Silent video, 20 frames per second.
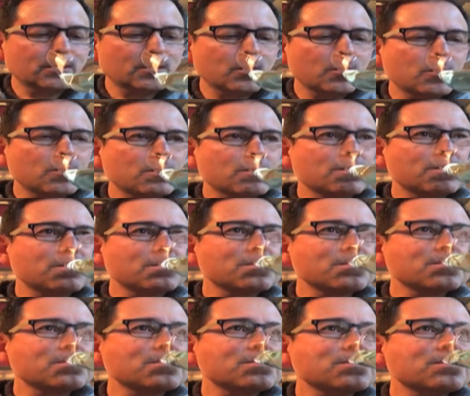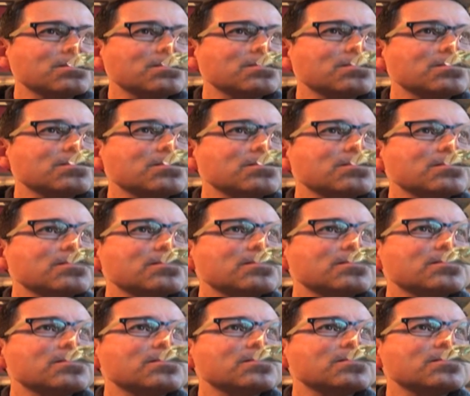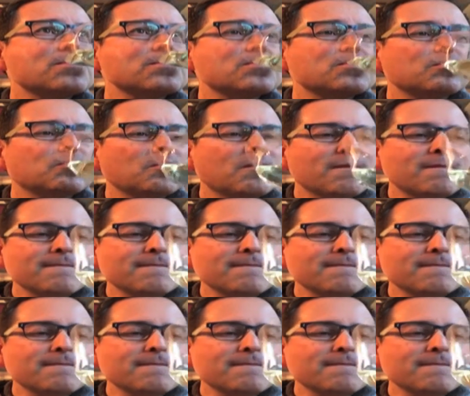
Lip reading: Nothing is said.